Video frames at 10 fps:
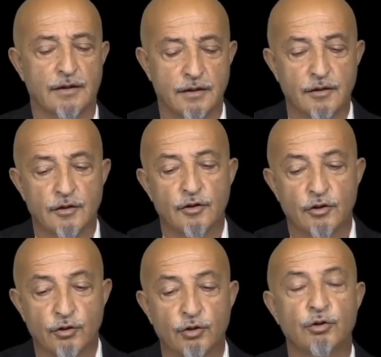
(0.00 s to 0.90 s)
Okay,
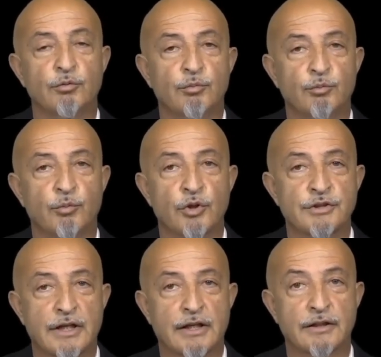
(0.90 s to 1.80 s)
if it
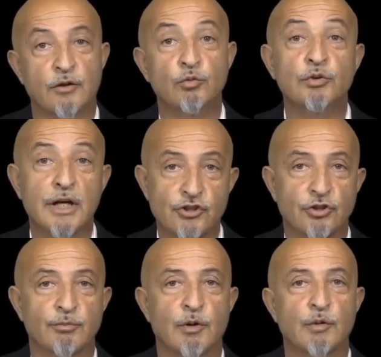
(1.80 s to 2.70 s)
doesn't work,
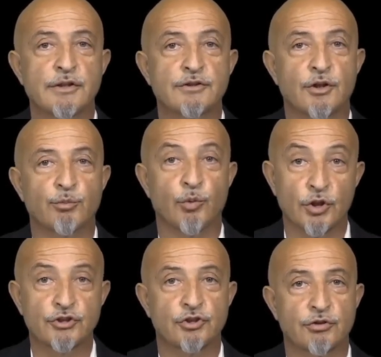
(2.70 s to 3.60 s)
then what should we
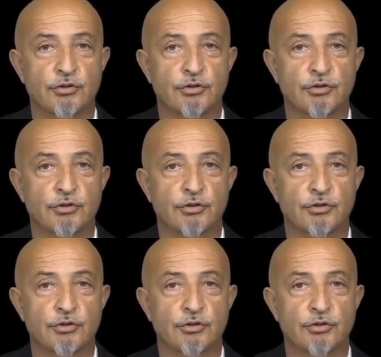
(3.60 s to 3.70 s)
do?